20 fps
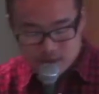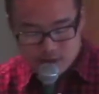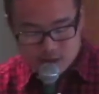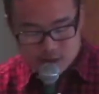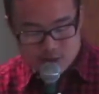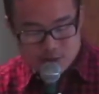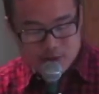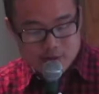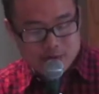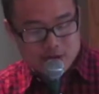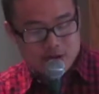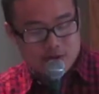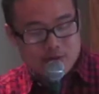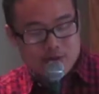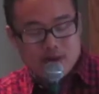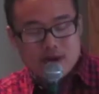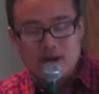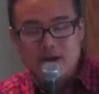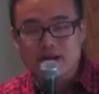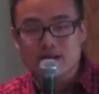So maybe you're
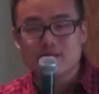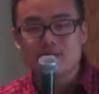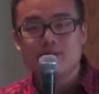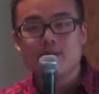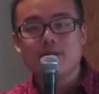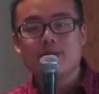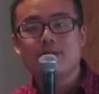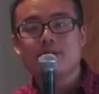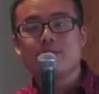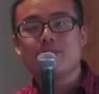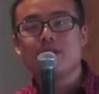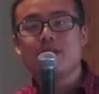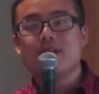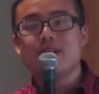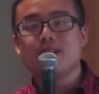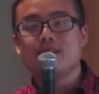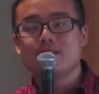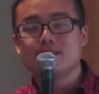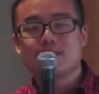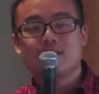married. Maybe you're
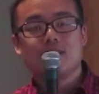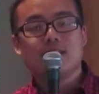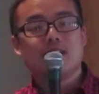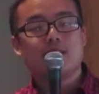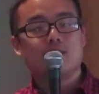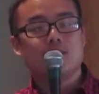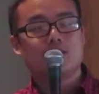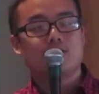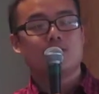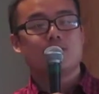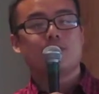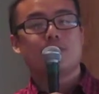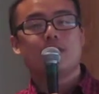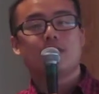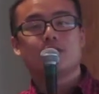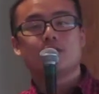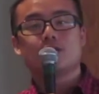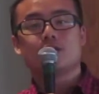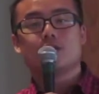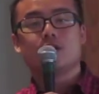married. He makes your
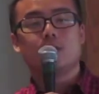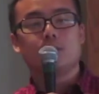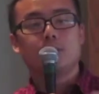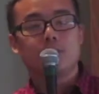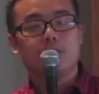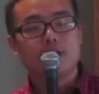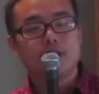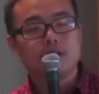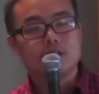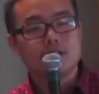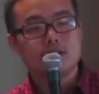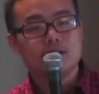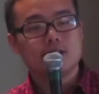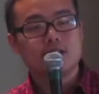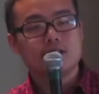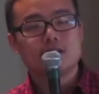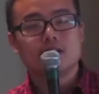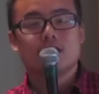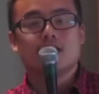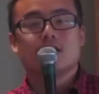marriage complete.
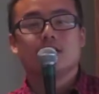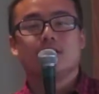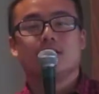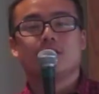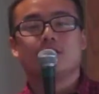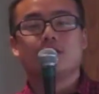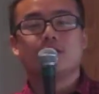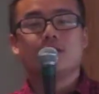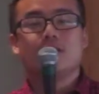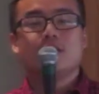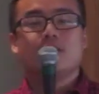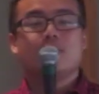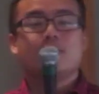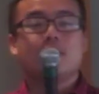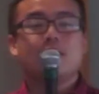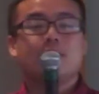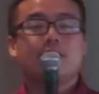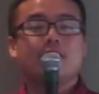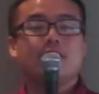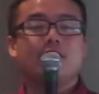You know,
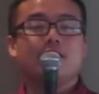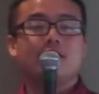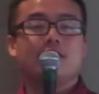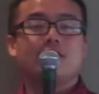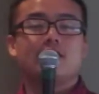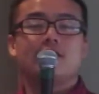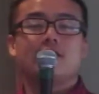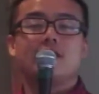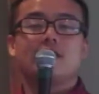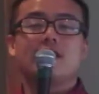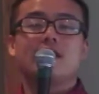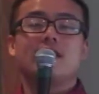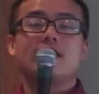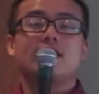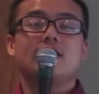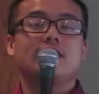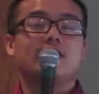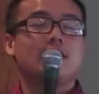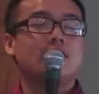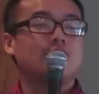maybe you're you're
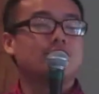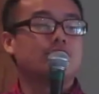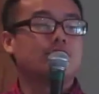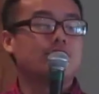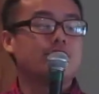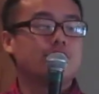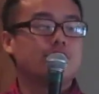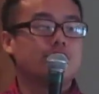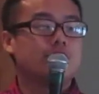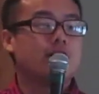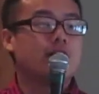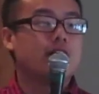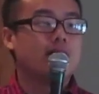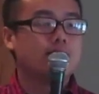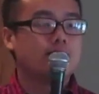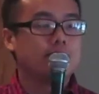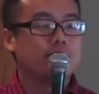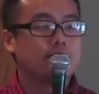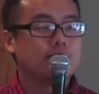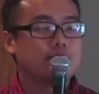at you're at your
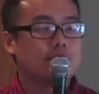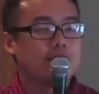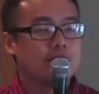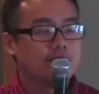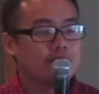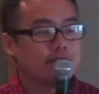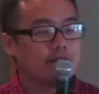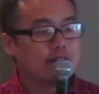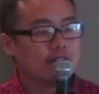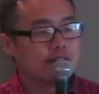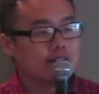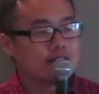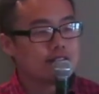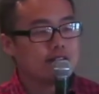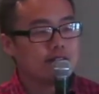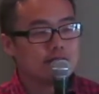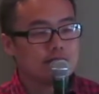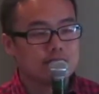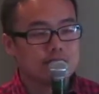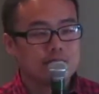job and you're trying to figure things
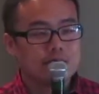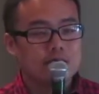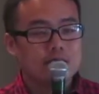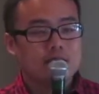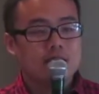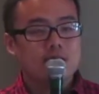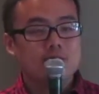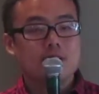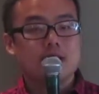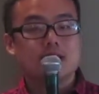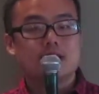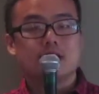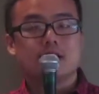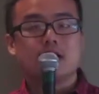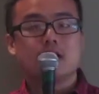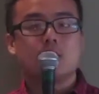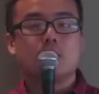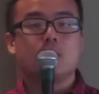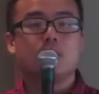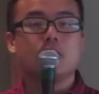out. He makes it
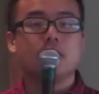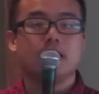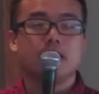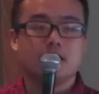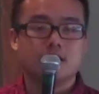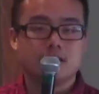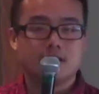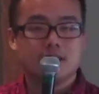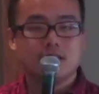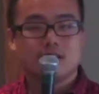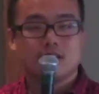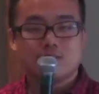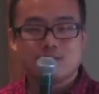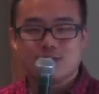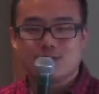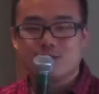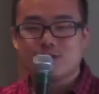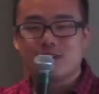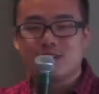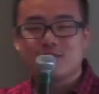complete. I'm
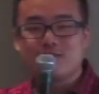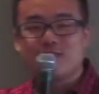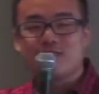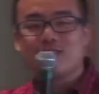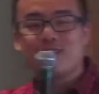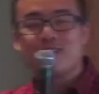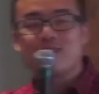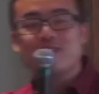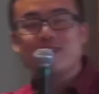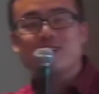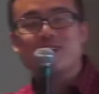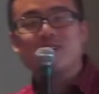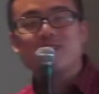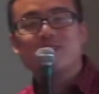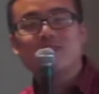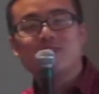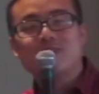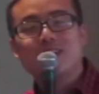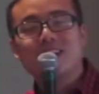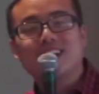still trying to figure that one out,
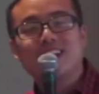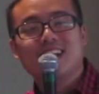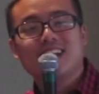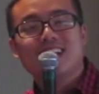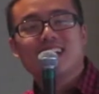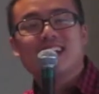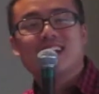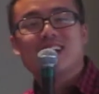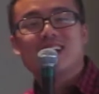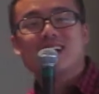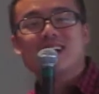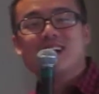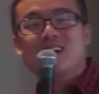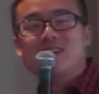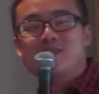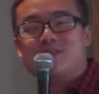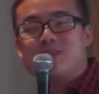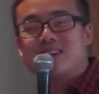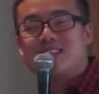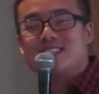
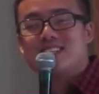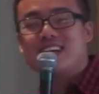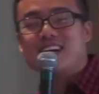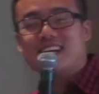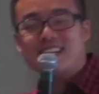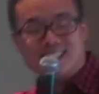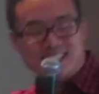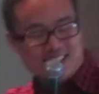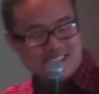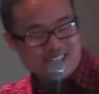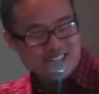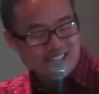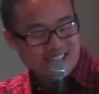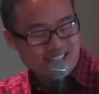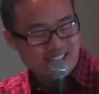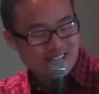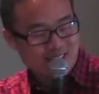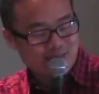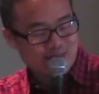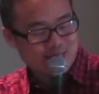but praise God,
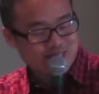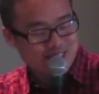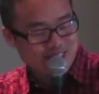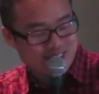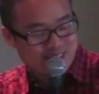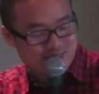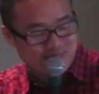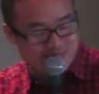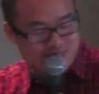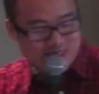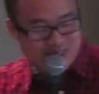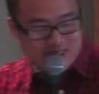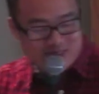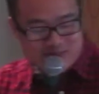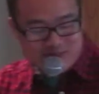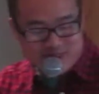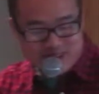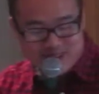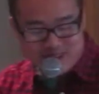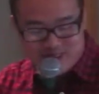I love my job.
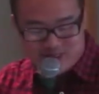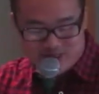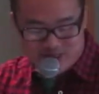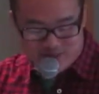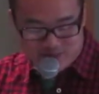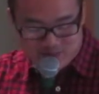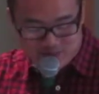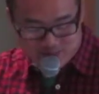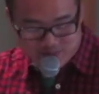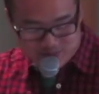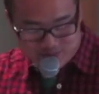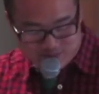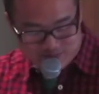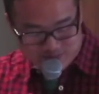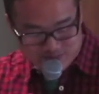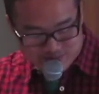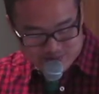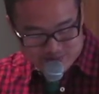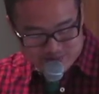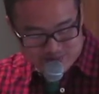But anyway.
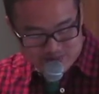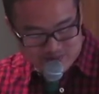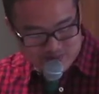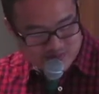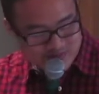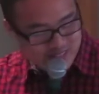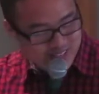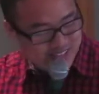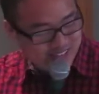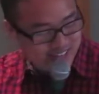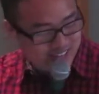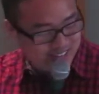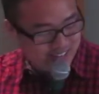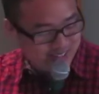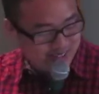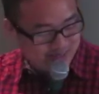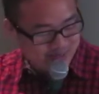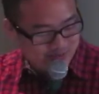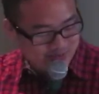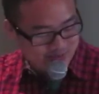
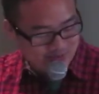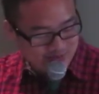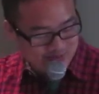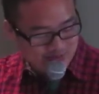Um,